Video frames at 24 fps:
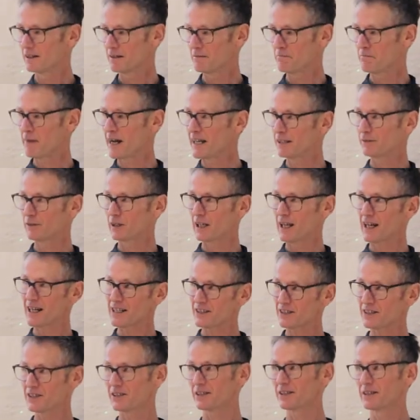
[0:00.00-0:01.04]
made of
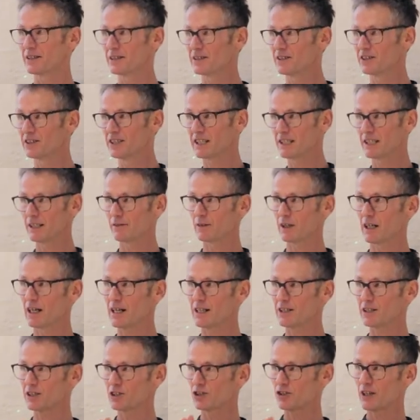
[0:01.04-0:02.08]
glass, city of
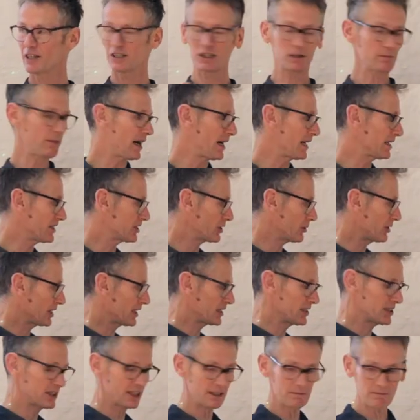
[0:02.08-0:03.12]
glass, transparent so you
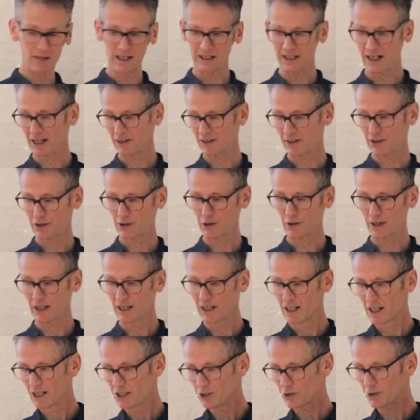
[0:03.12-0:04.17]
can see Manhattan through it?
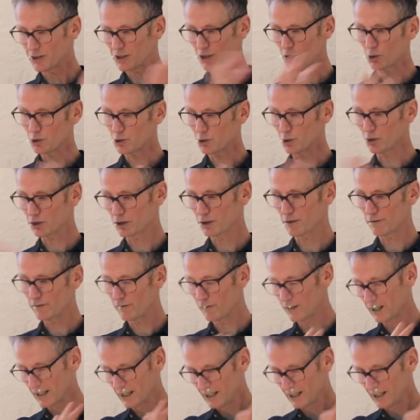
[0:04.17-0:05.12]
So there's all sorts of